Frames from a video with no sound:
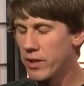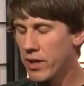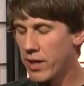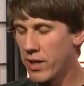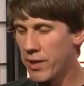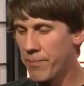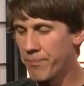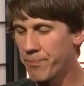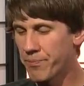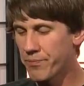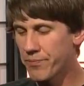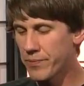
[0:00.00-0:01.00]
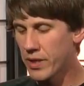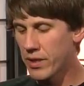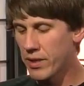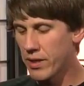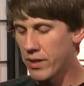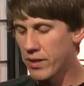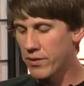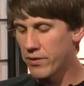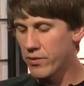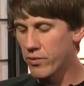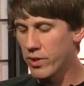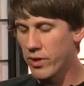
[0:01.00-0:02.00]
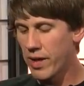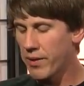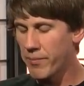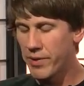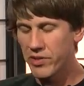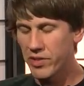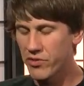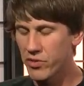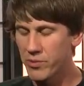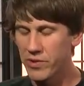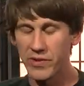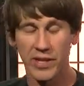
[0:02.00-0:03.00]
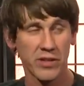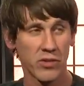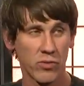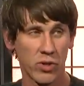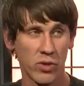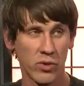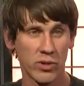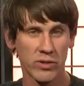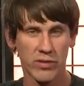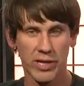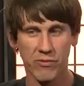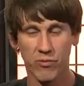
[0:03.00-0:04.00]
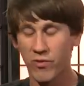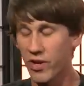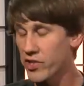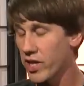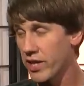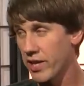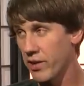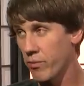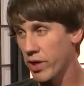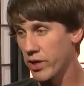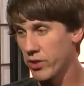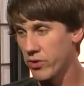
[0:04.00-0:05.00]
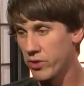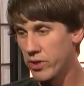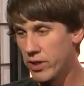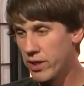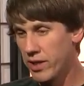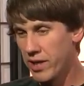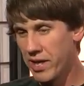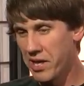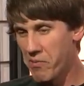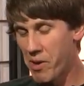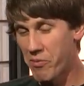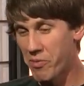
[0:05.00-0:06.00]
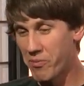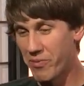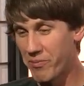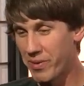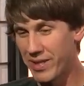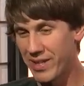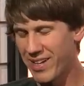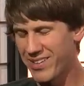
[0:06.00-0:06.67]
Um, uh, you know, I, I, mean, I took a trip to Sand Hill Road, like fresh out of NYU, and I remember being there.